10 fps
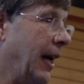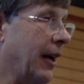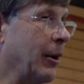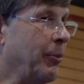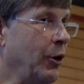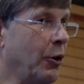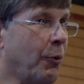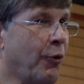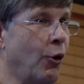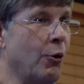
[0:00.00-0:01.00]
A computer
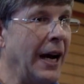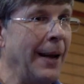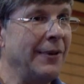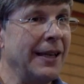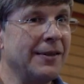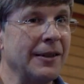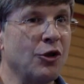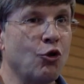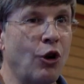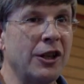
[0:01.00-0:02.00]
program gives
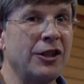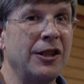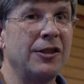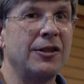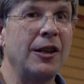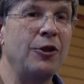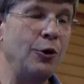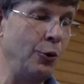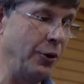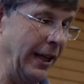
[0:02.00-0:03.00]
instructions to
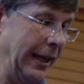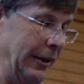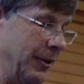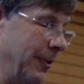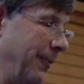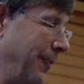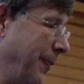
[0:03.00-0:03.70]
do things.